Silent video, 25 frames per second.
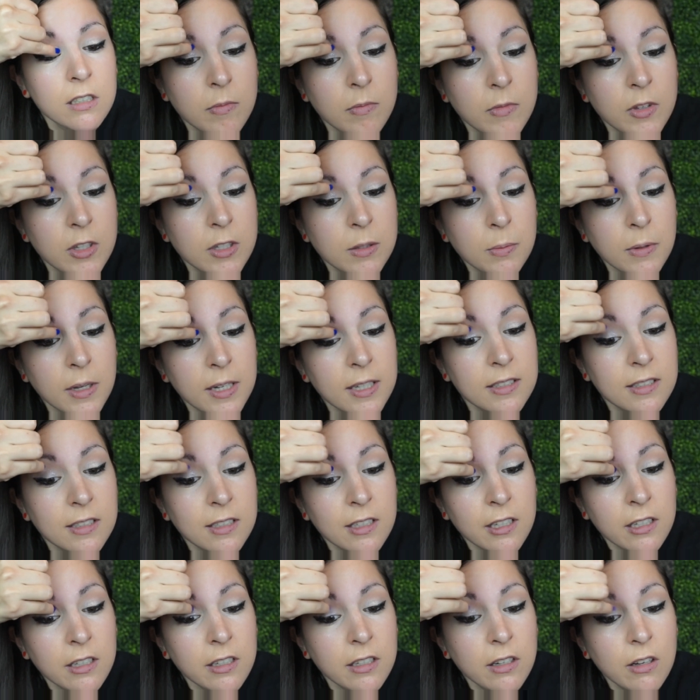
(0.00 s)
I'm just placing
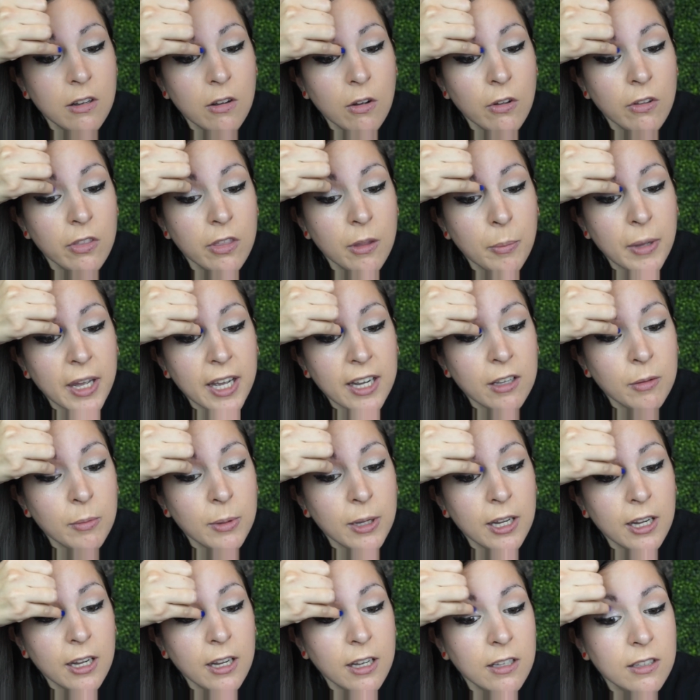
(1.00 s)
it on the back of my
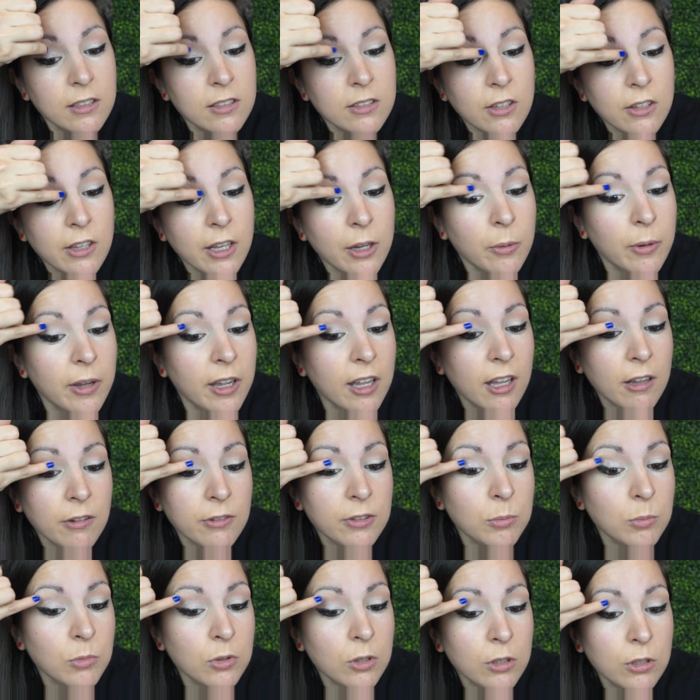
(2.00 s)
hand so that way I have
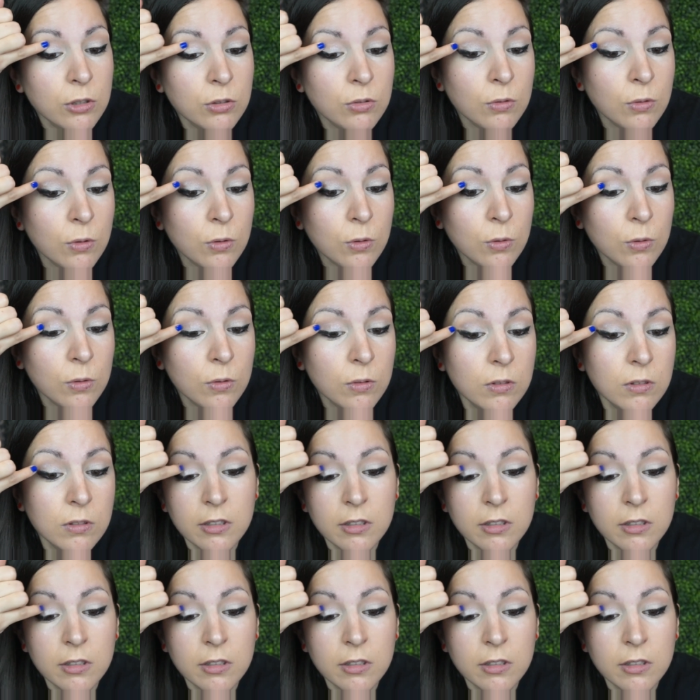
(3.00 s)
some control.